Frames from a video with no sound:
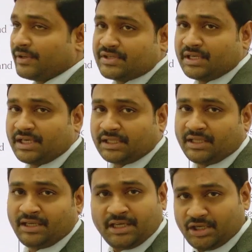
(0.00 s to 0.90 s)
the
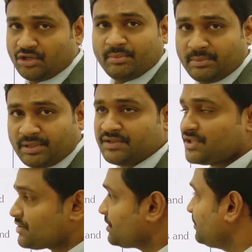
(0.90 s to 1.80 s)
endomembrane system.
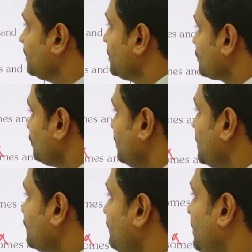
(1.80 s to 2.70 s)
So that's why
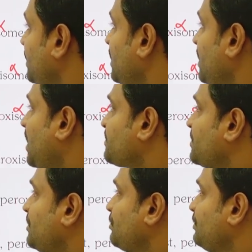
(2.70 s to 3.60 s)
option 2 is
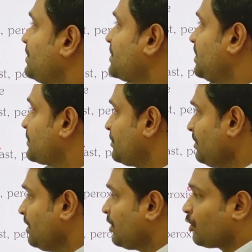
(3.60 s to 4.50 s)
also
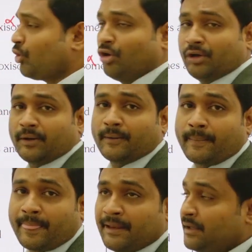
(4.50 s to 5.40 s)
wrong.
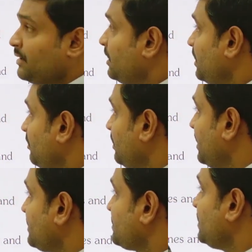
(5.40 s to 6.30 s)
Now let us see option